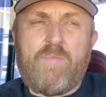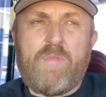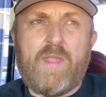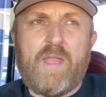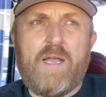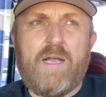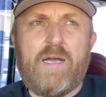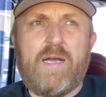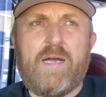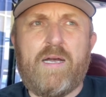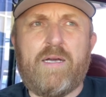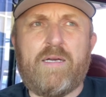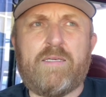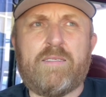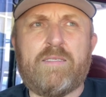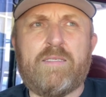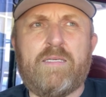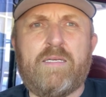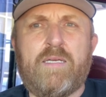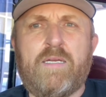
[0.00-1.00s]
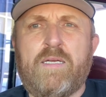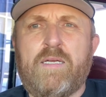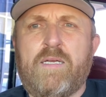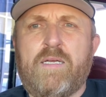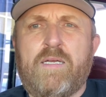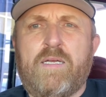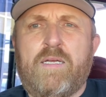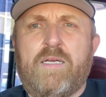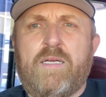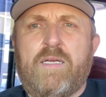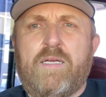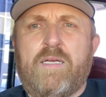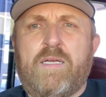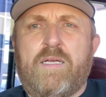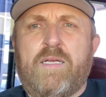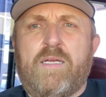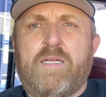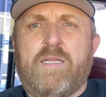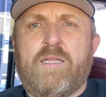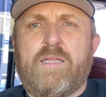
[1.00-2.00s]
The
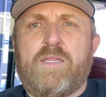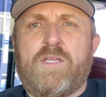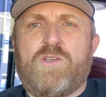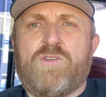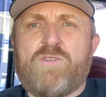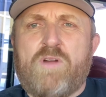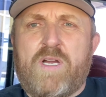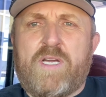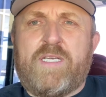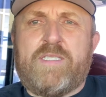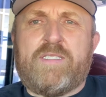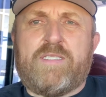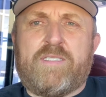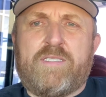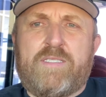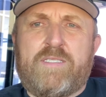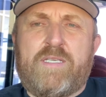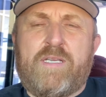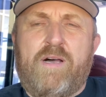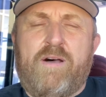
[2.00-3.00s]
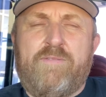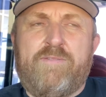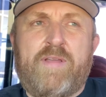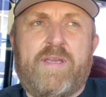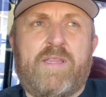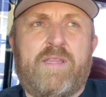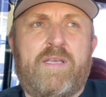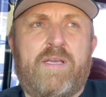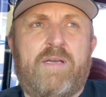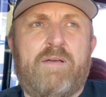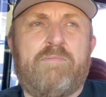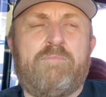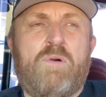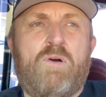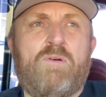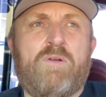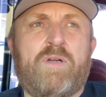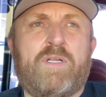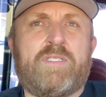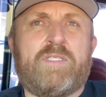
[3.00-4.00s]
truck itself, like the
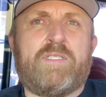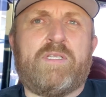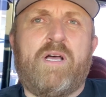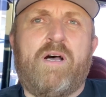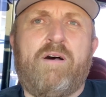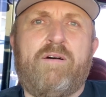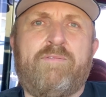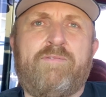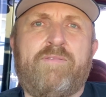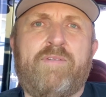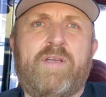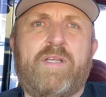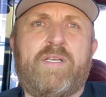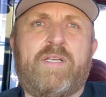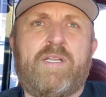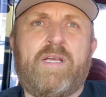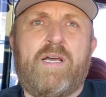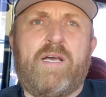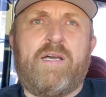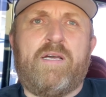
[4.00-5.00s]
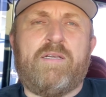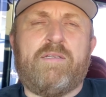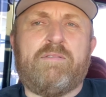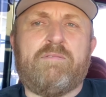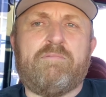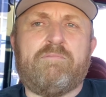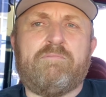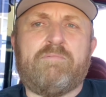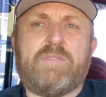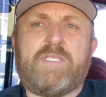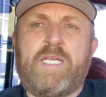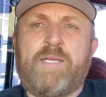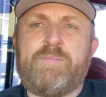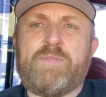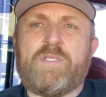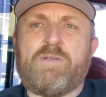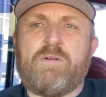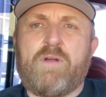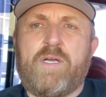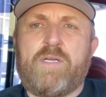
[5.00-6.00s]
motor itself, it seems
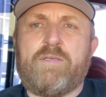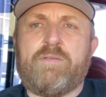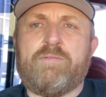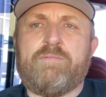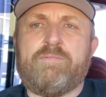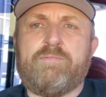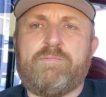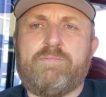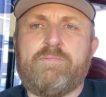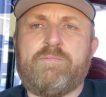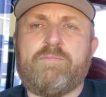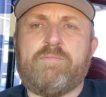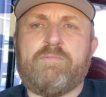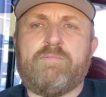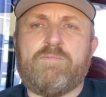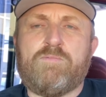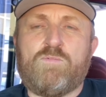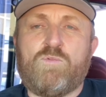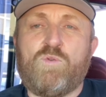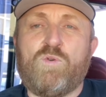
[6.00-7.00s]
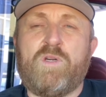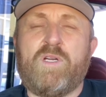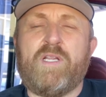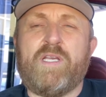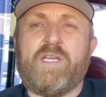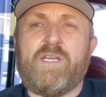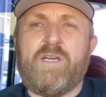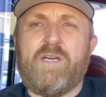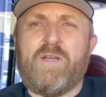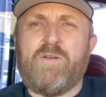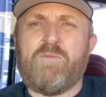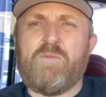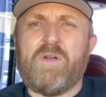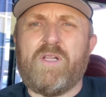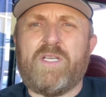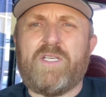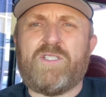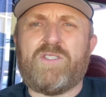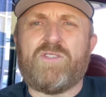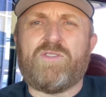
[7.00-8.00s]
to run really good and
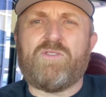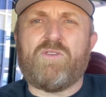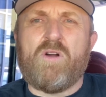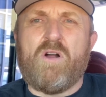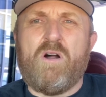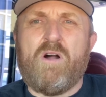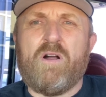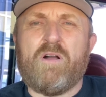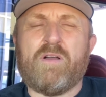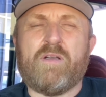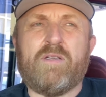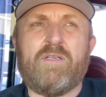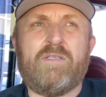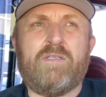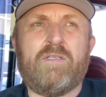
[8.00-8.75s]
really strong.